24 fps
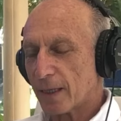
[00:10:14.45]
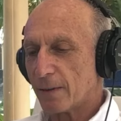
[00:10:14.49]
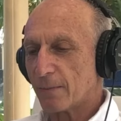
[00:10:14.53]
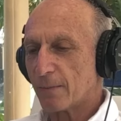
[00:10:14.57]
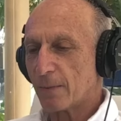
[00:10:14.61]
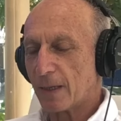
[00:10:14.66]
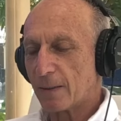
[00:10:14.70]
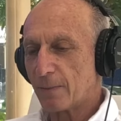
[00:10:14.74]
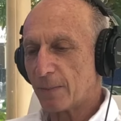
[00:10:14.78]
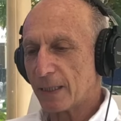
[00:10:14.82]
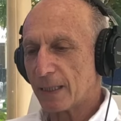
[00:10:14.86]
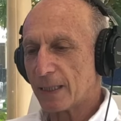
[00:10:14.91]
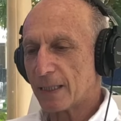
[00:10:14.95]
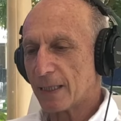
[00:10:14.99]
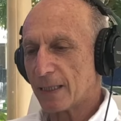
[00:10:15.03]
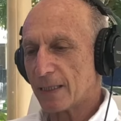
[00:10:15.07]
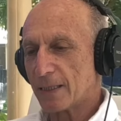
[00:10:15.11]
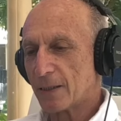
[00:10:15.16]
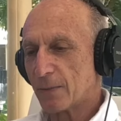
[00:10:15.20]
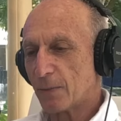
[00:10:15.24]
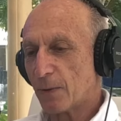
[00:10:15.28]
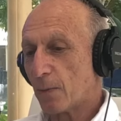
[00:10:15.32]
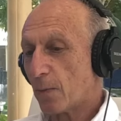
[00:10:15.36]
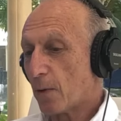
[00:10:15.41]
one
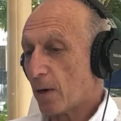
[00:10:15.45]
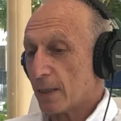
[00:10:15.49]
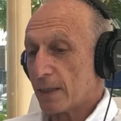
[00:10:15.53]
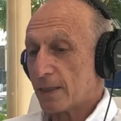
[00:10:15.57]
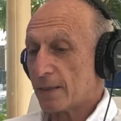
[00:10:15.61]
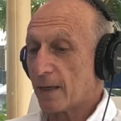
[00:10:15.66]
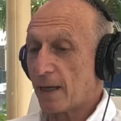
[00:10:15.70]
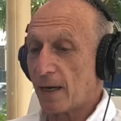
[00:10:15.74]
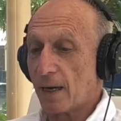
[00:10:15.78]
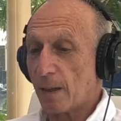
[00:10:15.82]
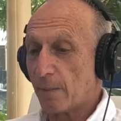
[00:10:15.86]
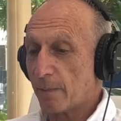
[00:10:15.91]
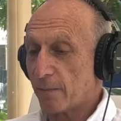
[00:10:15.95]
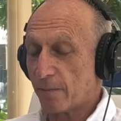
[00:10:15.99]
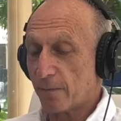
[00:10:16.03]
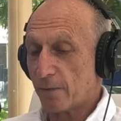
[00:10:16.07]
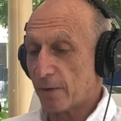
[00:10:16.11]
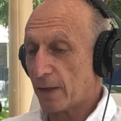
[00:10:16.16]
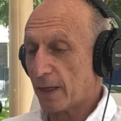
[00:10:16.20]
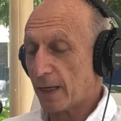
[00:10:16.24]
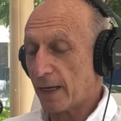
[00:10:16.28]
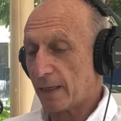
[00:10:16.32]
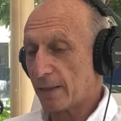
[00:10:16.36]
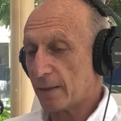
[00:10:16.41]
because we weren't set up
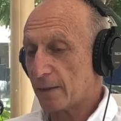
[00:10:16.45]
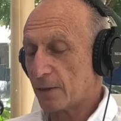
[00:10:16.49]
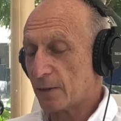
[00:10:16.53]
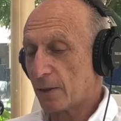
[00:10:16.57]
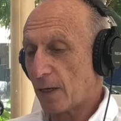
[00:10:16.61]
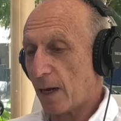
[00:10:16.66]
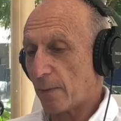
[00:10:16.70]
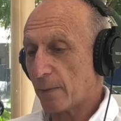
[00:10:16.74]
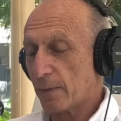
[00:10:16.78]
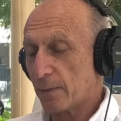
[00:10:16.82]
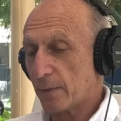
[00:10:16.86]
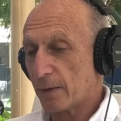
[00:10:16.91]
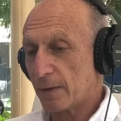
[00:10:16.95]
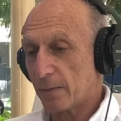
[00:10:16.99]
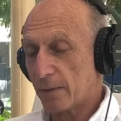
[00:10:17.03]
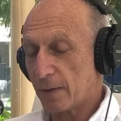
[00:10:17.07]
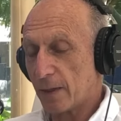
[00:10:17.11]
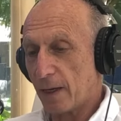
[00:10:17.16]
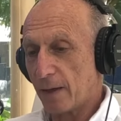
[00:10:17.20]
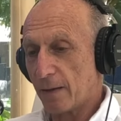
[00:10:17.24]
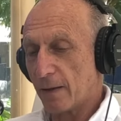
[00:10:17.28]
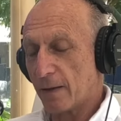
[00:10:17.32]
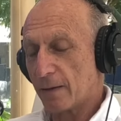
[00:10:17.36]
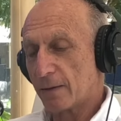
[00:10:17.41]
for that shot. We were
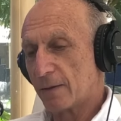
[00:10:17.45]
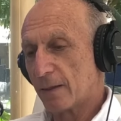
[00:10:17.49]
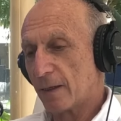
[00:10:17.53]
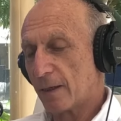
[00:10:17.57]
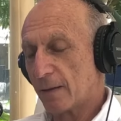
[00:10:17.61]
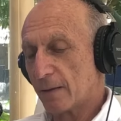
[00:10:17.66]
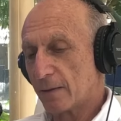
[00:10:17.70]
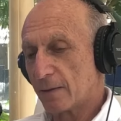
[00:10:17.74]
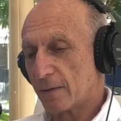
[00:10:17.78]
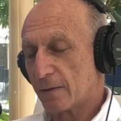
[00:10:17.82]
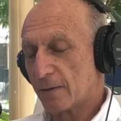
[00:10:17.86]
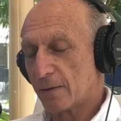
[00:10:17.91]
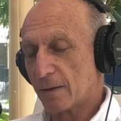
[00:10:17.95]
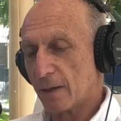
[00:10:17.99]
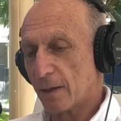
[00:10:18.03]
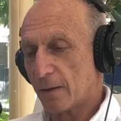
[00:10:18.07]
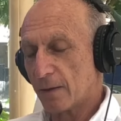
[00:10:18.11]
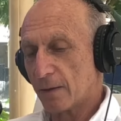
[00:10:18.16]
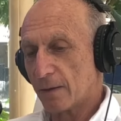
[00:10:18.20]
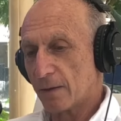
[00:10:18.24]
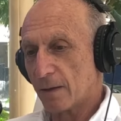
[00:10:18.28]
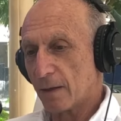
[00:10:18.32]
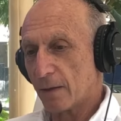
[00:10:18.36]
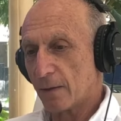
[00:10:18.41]
doing
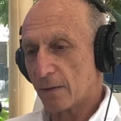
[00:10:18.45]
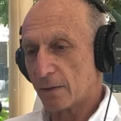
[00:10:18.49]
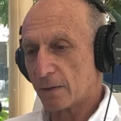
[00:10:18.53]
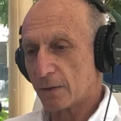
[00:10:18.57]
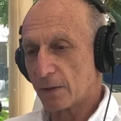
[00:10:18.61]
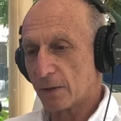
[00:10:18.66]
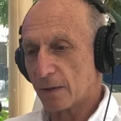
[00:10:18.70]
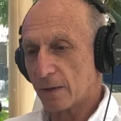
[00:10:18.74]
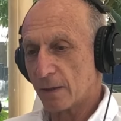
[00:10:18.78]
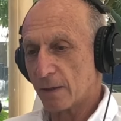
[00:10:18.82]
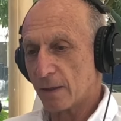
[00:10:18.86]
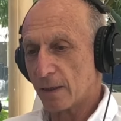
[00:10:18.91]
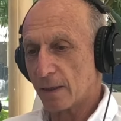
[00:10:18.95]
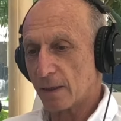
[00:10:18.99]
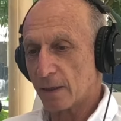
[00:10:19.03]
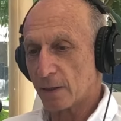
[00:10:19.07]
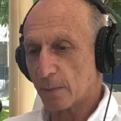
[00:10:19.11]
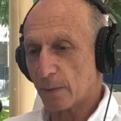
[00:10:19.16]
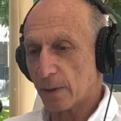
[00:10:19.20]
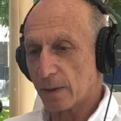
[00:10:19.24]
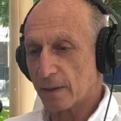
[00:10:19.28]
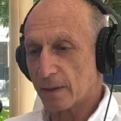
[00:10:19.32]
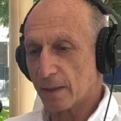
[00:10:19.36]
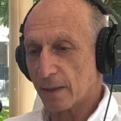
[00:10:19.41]
other
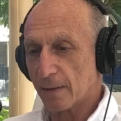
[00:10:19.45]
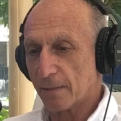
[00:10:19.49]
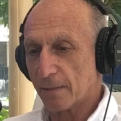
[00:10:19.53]
things, but